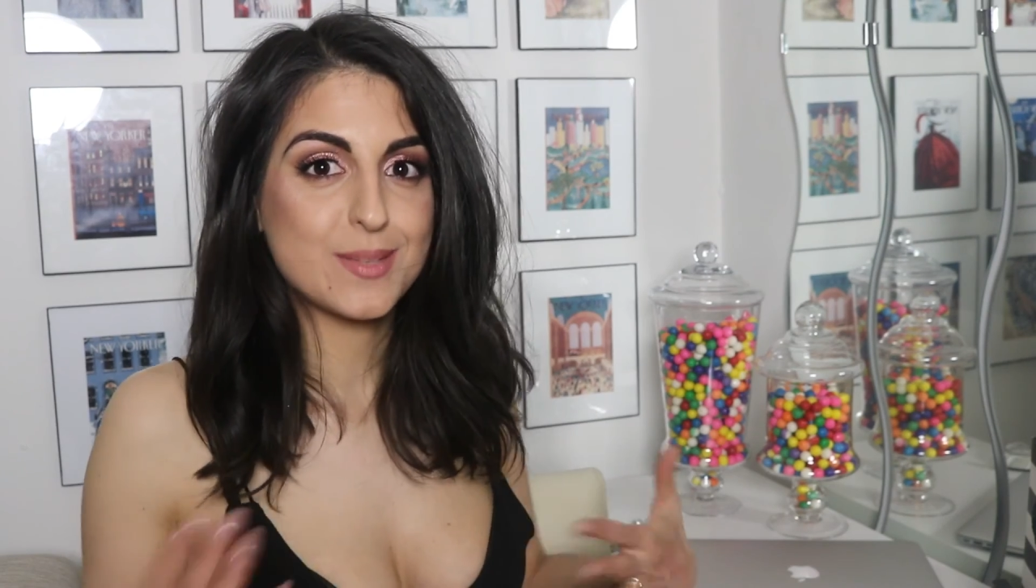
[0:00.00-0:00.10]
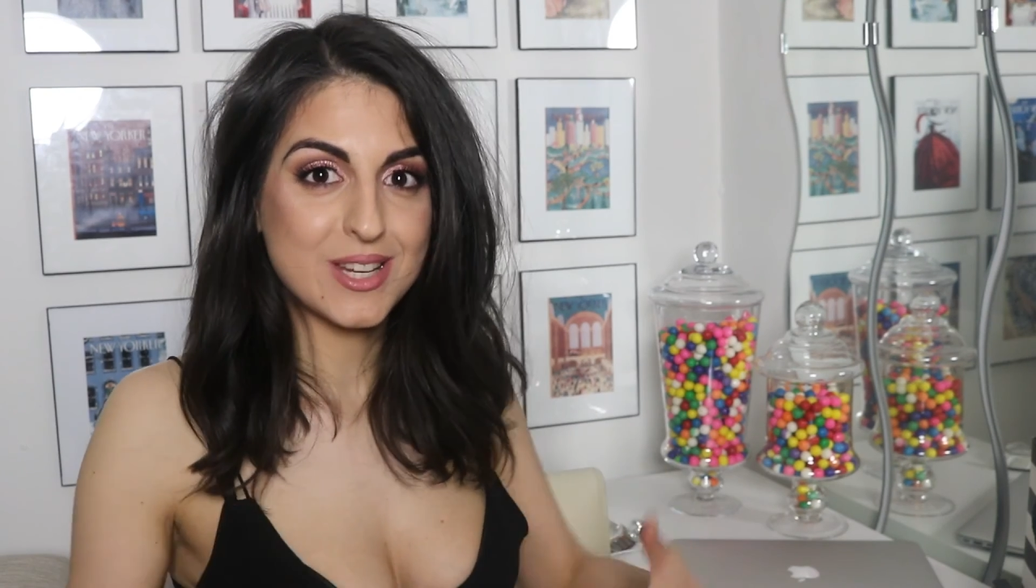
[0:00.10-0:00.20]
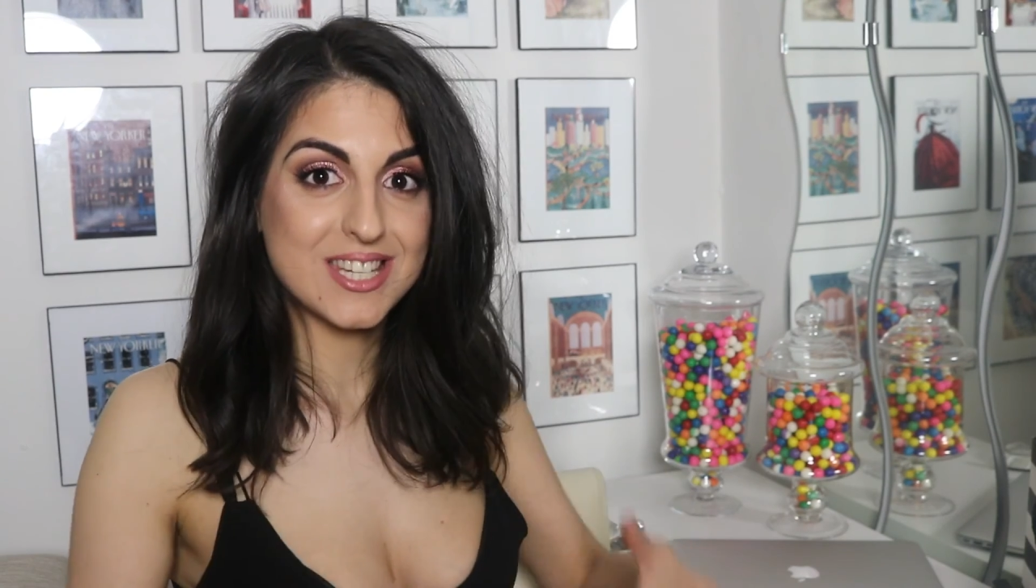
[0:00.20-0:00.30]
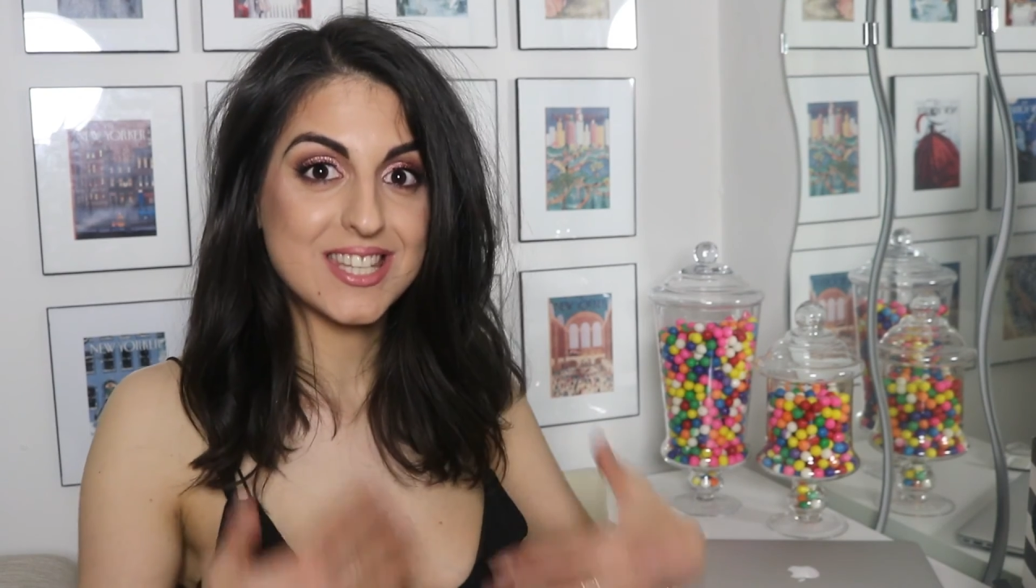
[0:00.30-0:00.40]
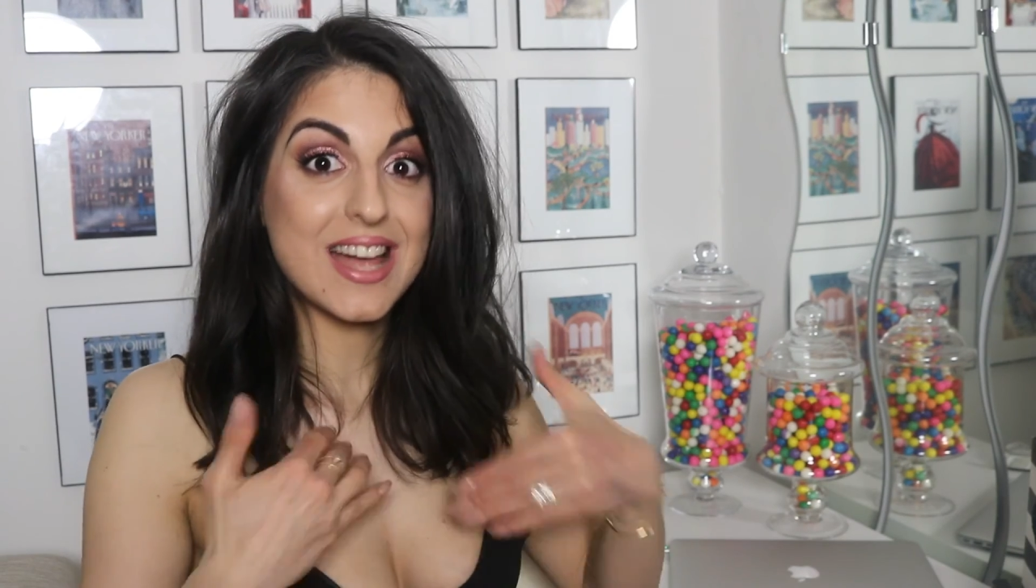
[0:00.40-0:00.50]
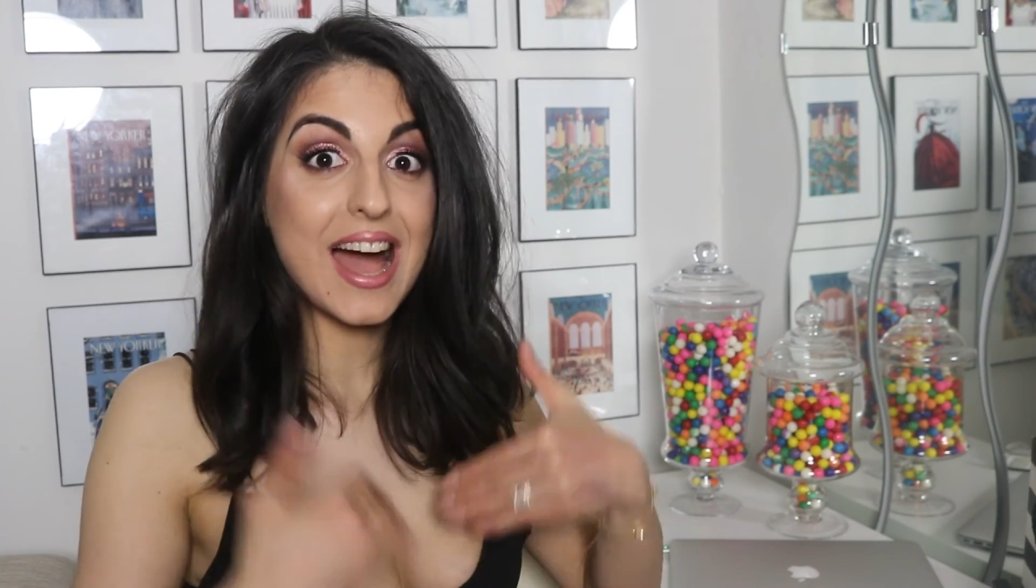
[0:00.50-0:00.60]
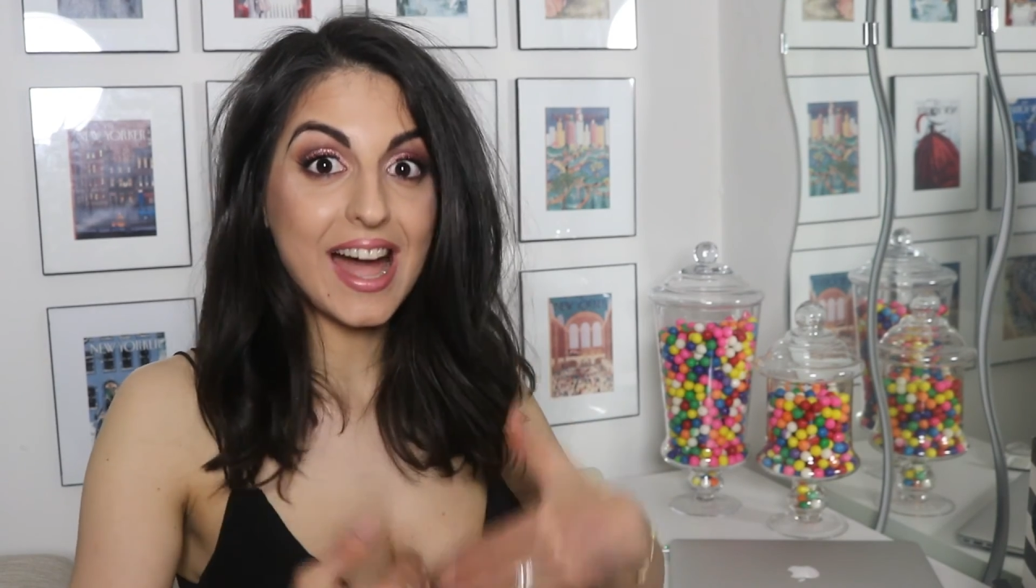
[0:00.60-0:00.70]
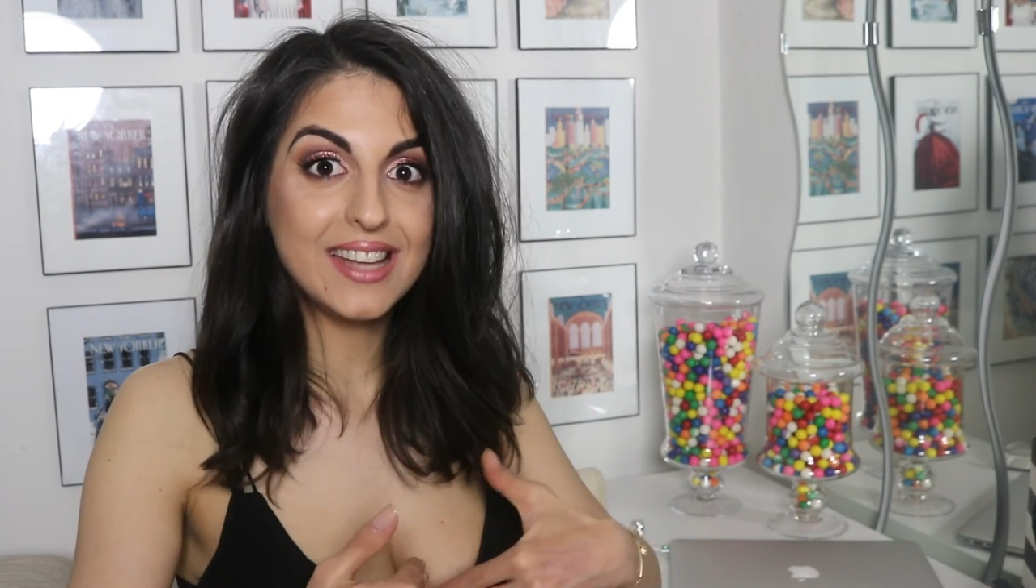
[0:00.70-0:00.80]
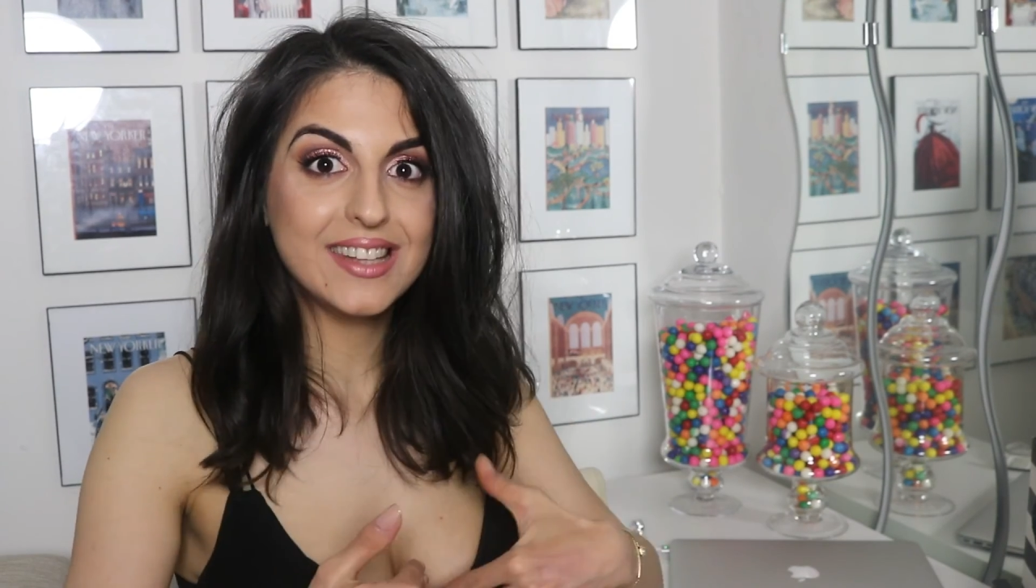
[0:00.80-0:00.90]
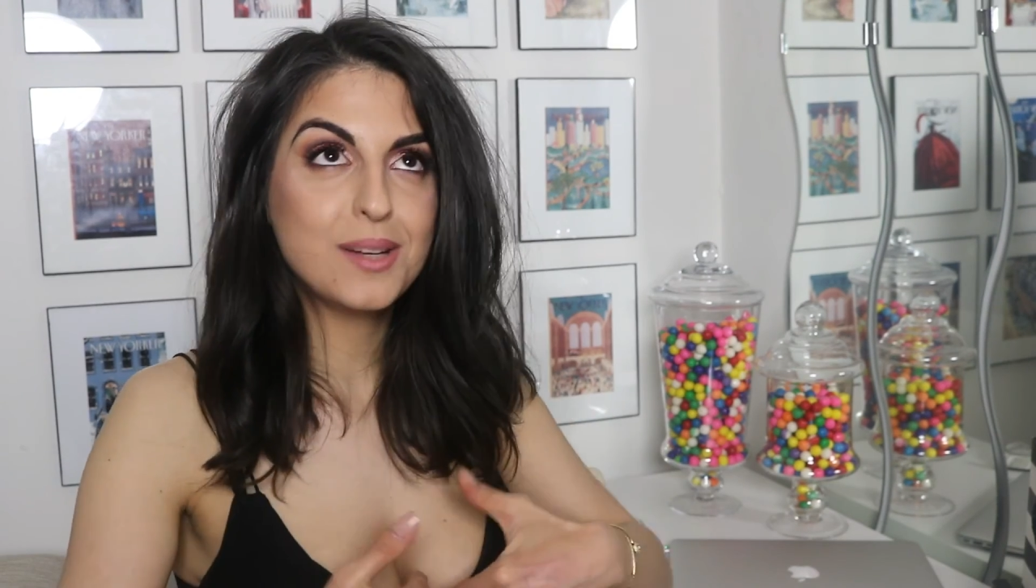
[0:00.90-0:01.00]
much as
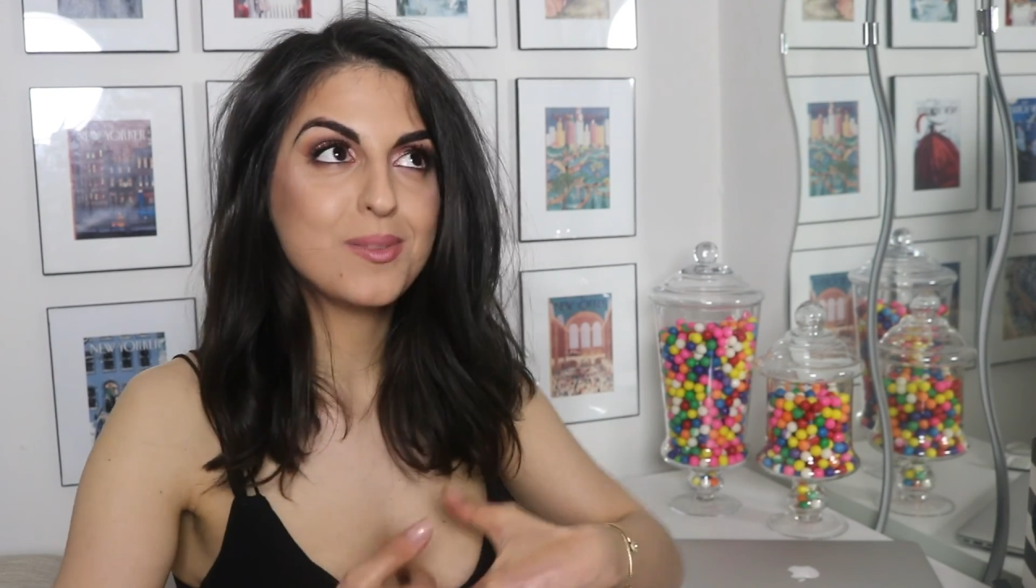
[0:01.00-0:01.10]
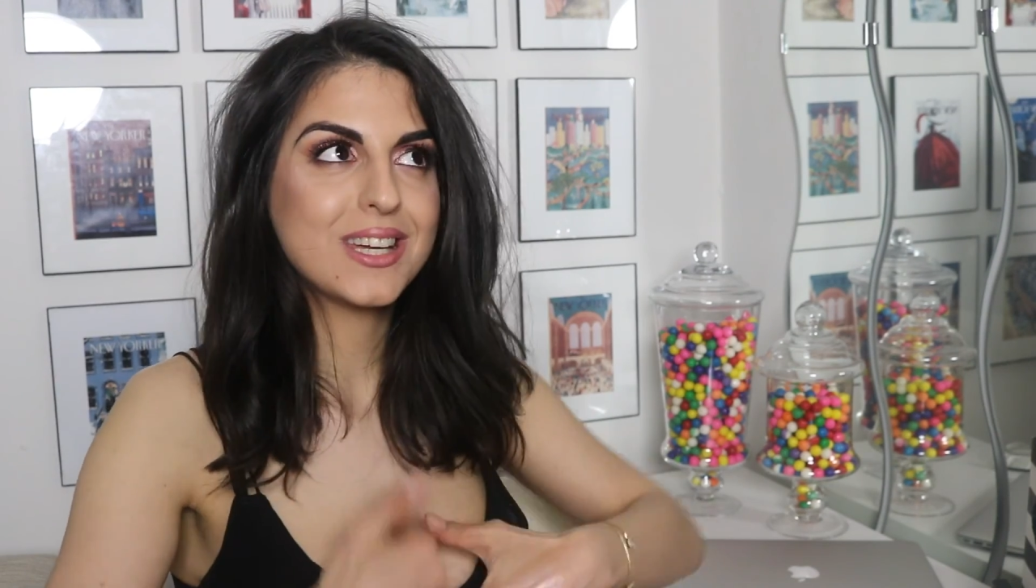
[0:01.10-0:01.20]
I did,